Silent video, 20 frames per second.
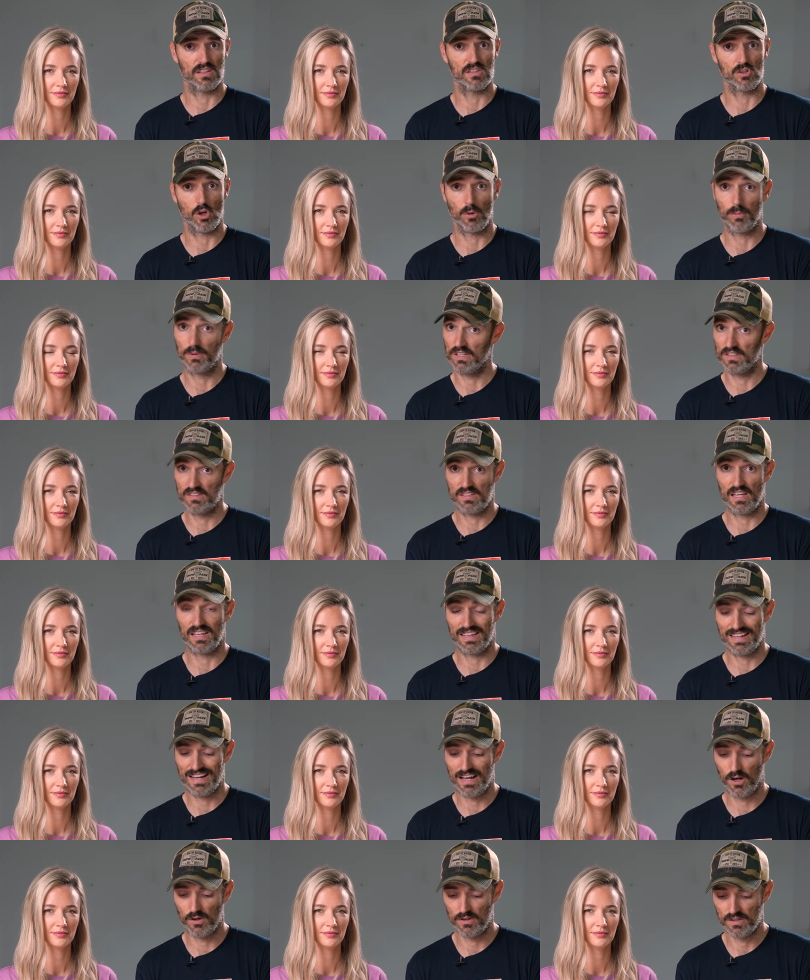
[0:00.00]
Speaker 1: these open and take it
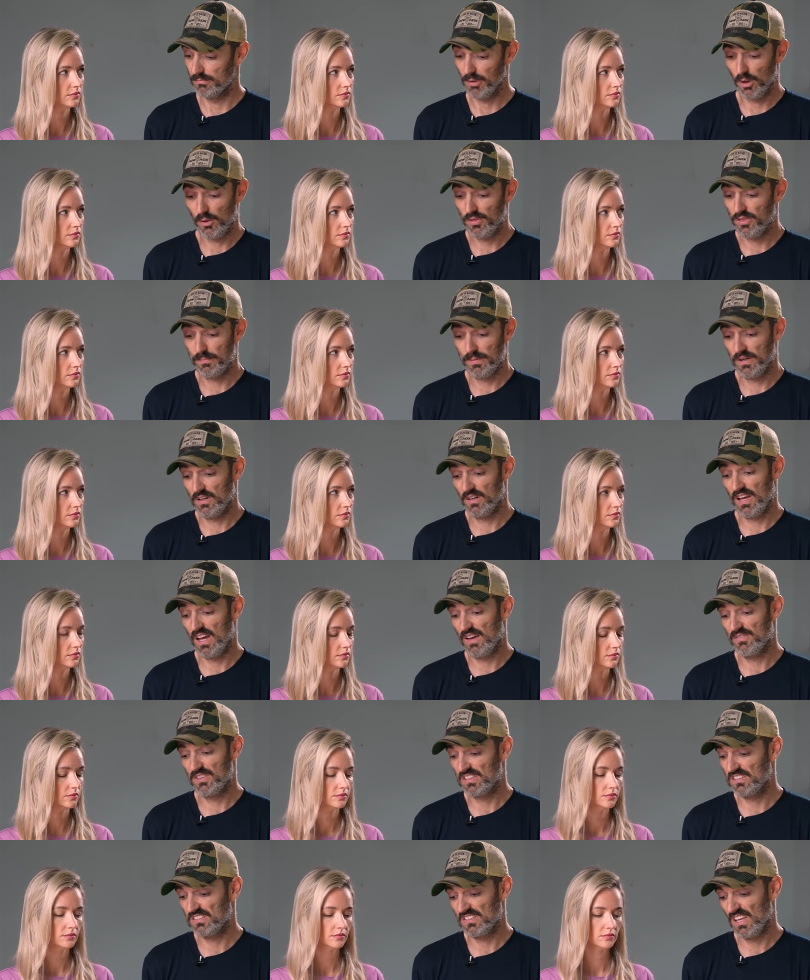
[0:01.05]
out. Both appear to have the
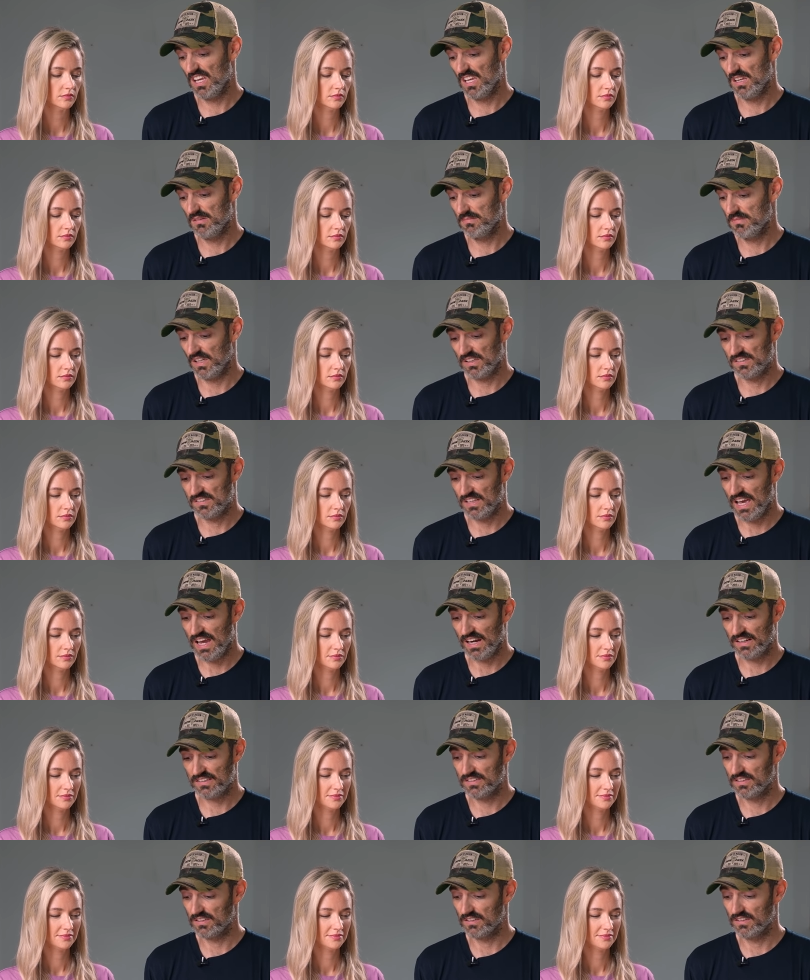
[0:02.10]
same
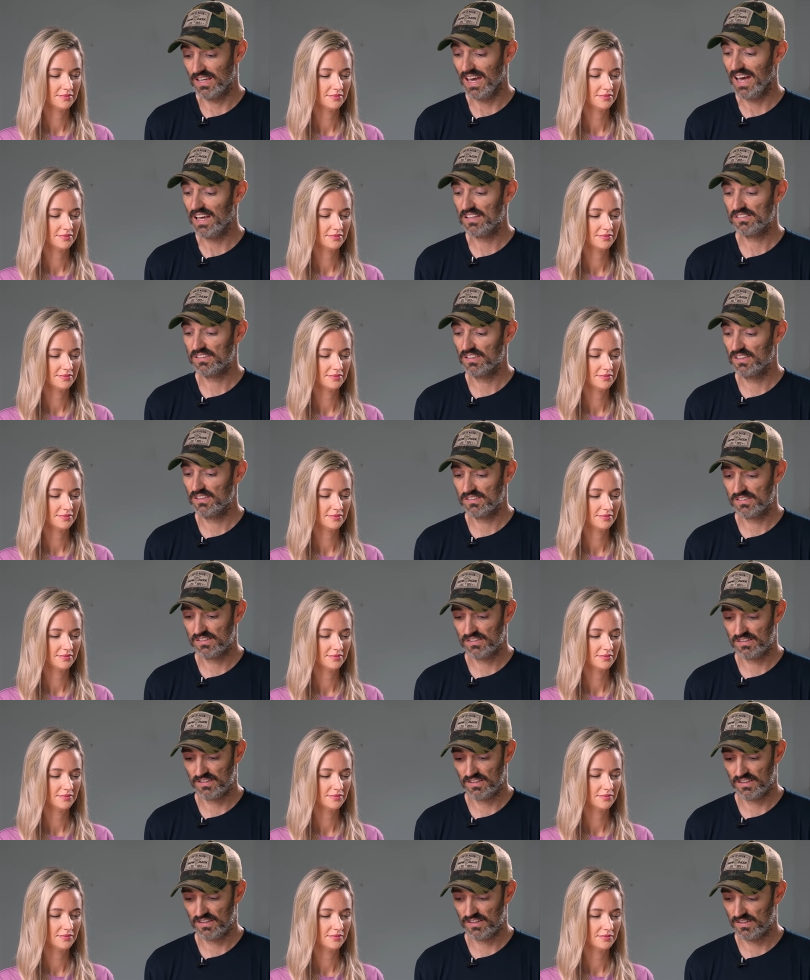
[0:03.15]
exact gasket. Is
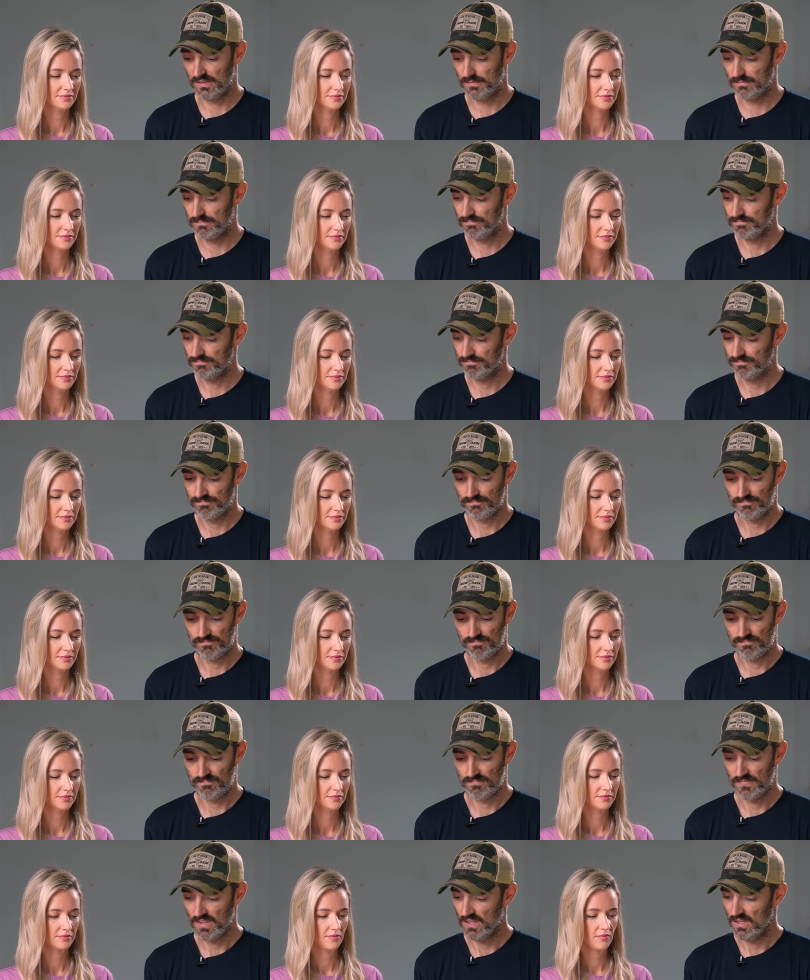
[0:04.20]

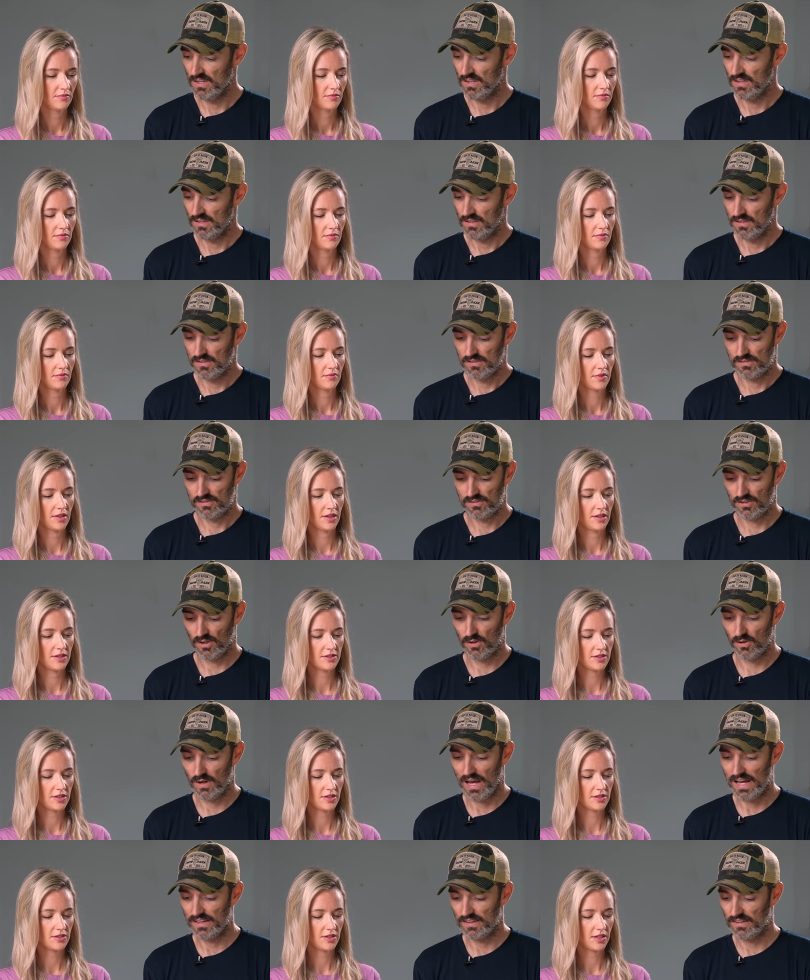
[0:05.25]
this
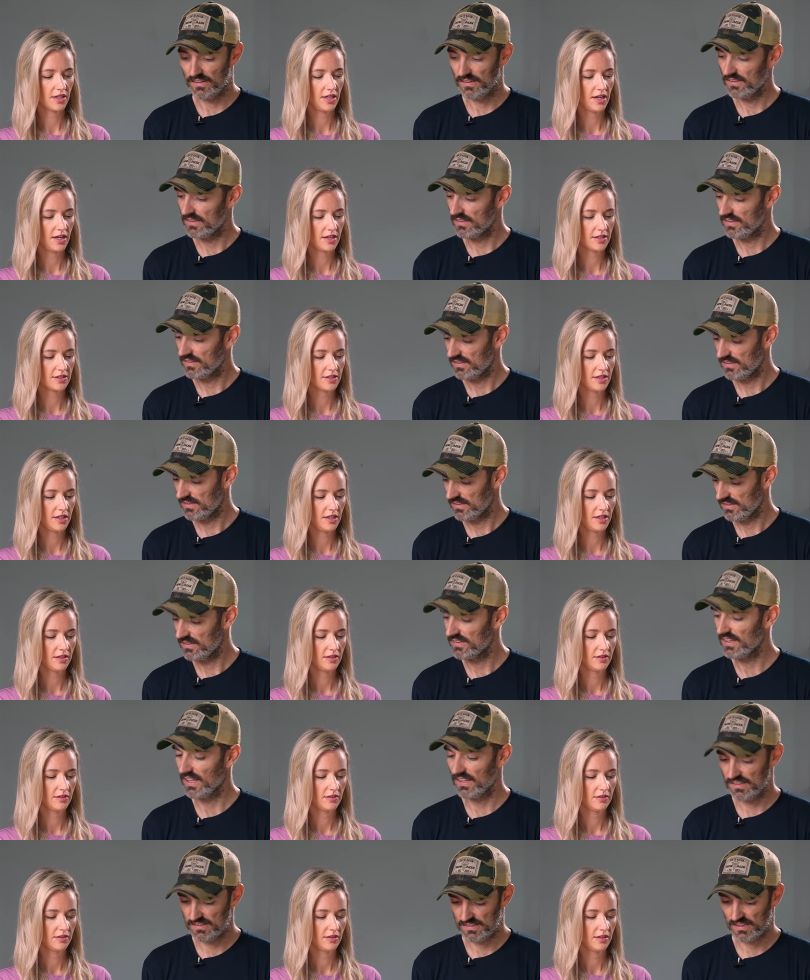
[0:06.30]
Speaker 2: the gasket?
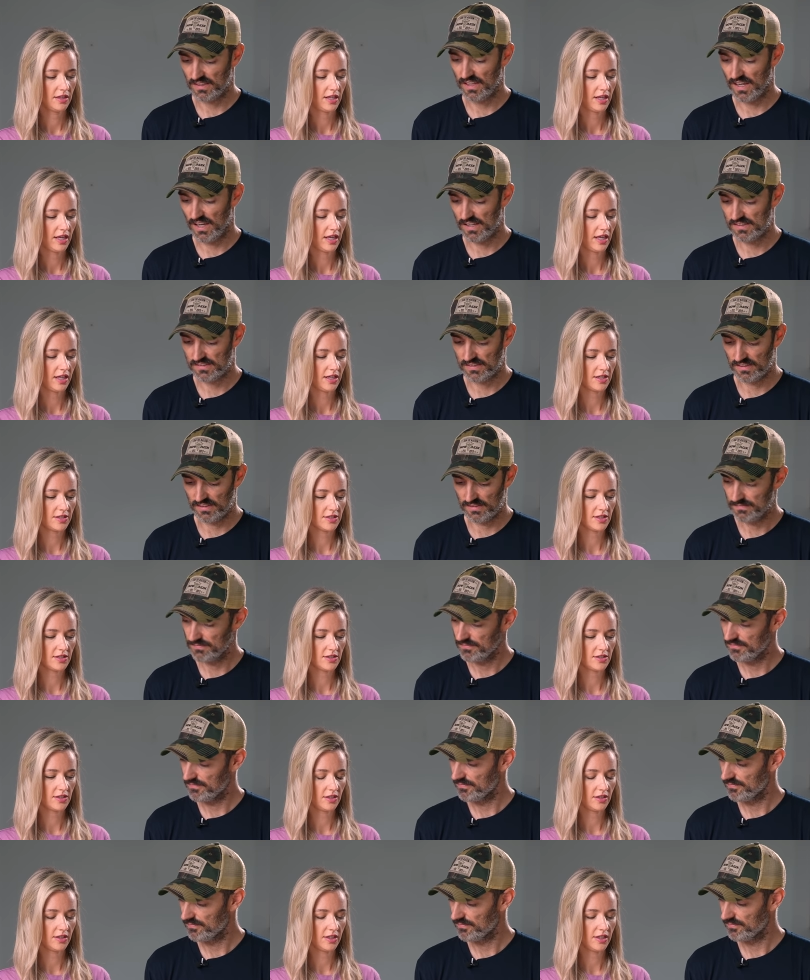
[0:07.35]
That is the gasket. And is this the
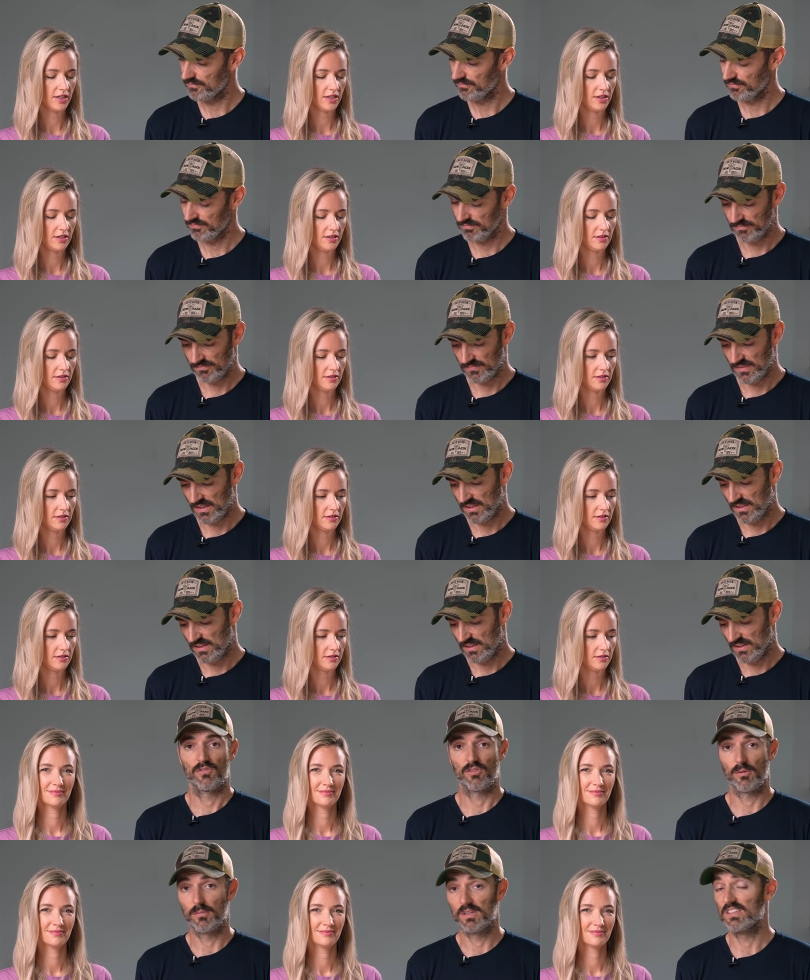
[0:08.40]
lid?
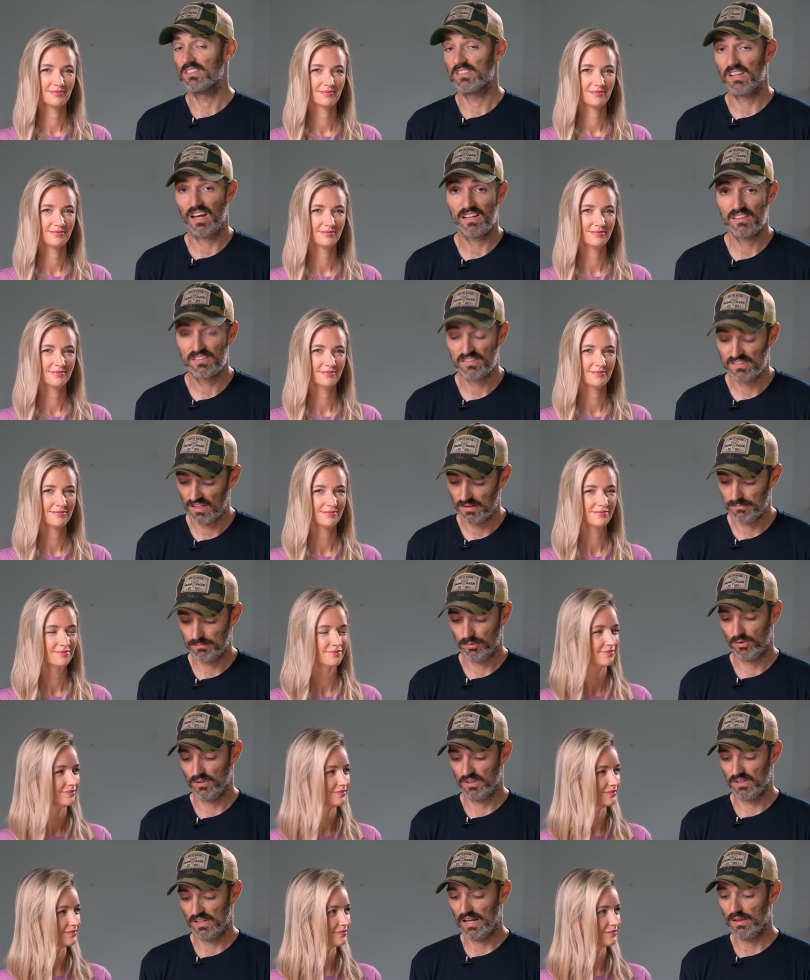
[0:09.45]
Speaker 1: From a design
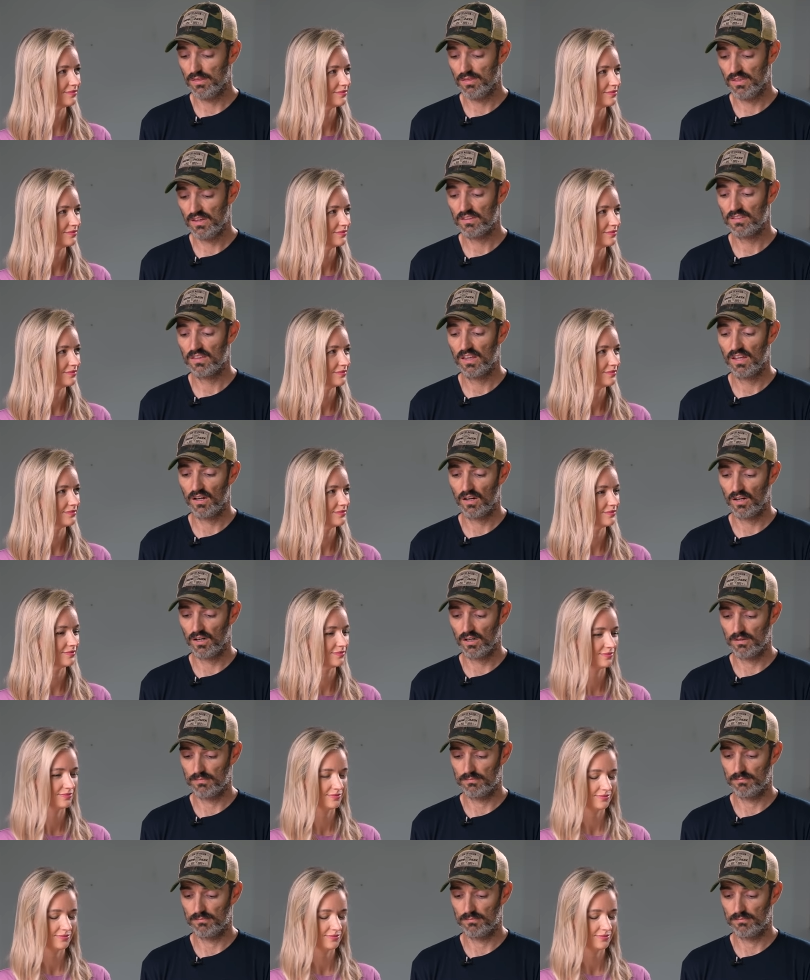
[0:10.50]
standpoint, I think they are